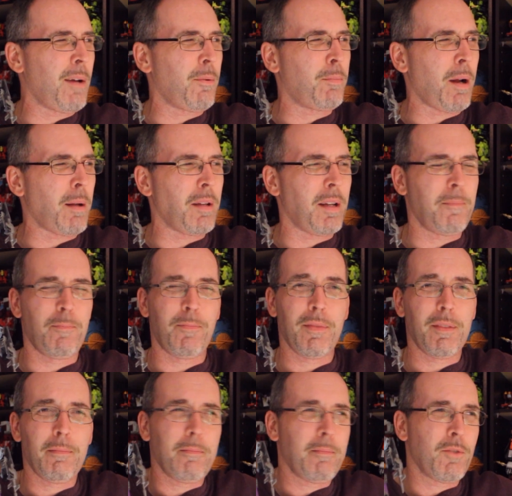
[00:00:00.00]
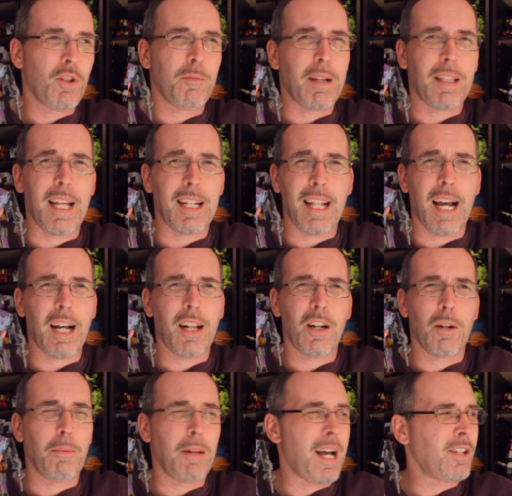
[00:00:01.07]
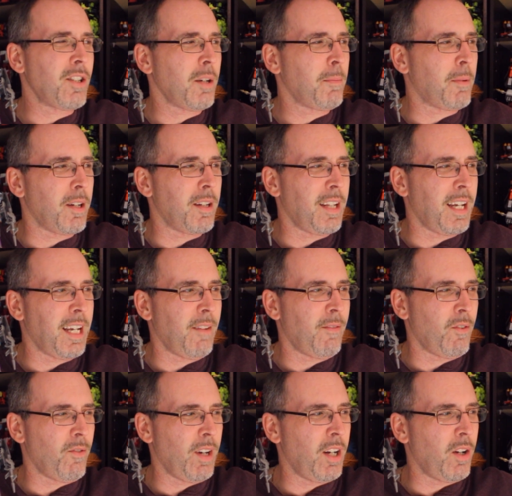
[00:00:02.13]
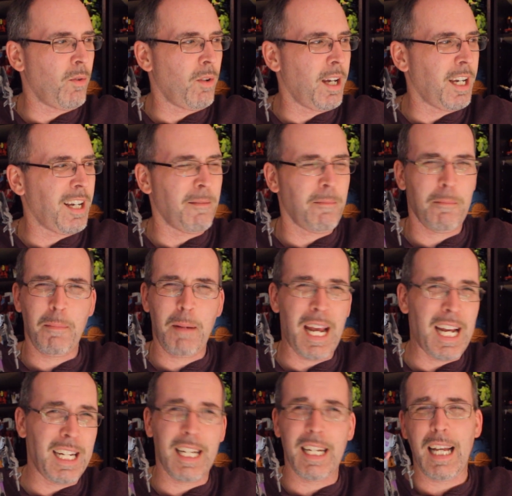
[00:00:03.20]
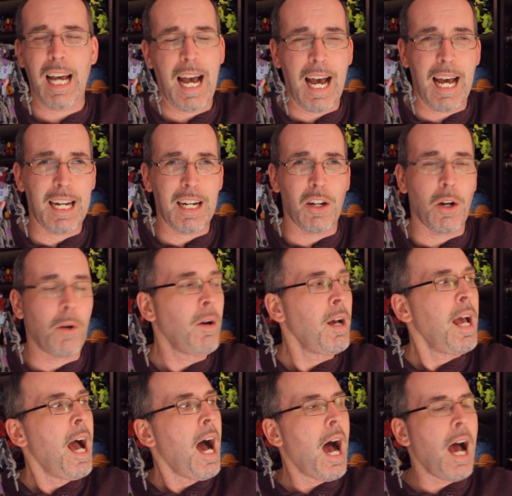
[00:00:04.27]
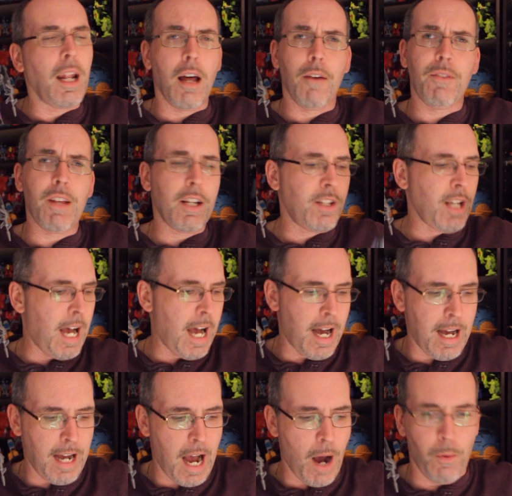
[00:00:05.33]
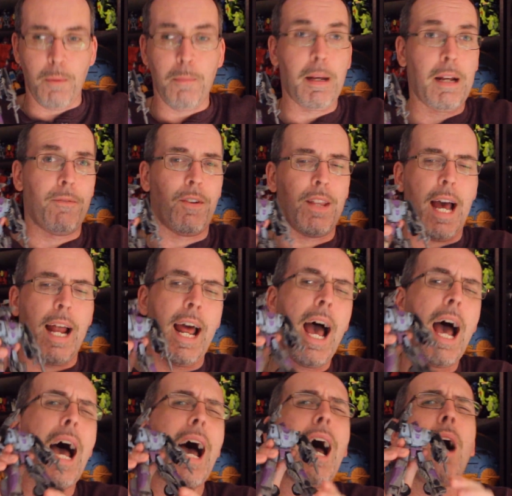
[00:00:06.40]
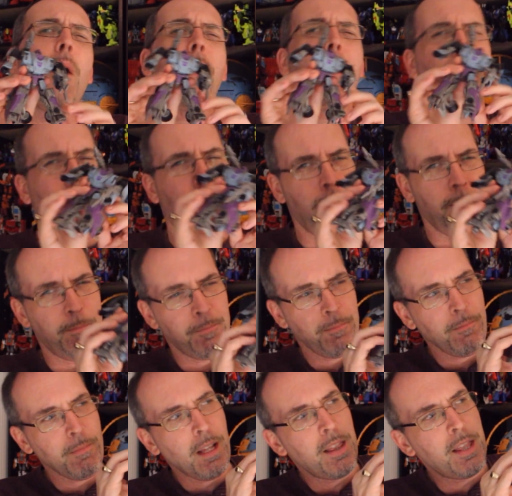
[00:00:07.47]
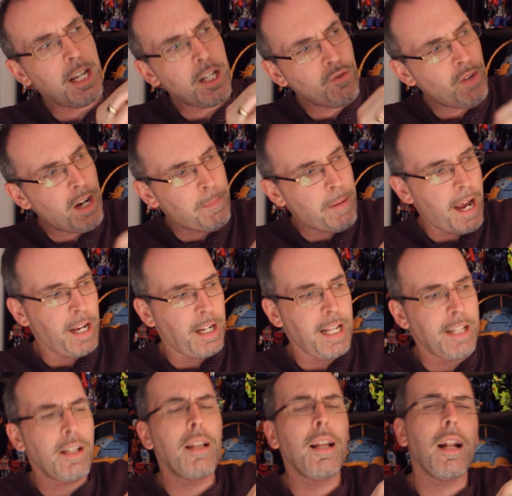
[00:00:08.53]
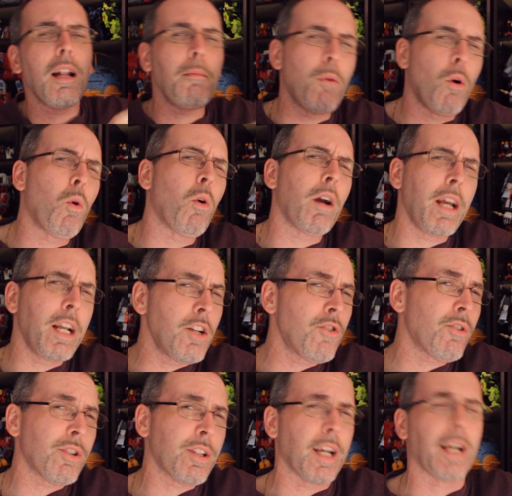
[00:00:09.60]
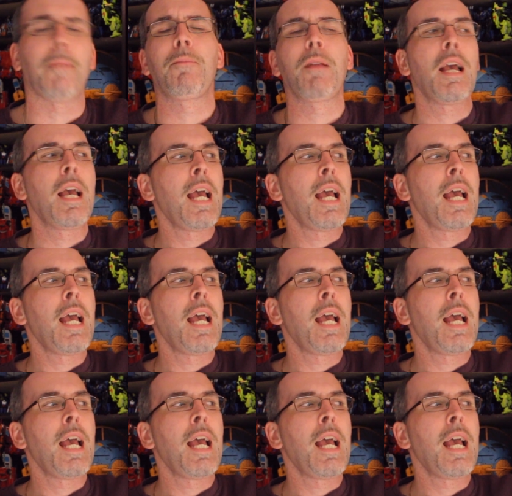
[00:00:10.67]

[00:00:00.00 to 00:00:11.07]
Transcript: They would probably just make that not clear plastic, but like if you really don't like it, paint it. I don't know. I love this. Uh, I wouldn't be in for that. However, this repaint is a little more interesting.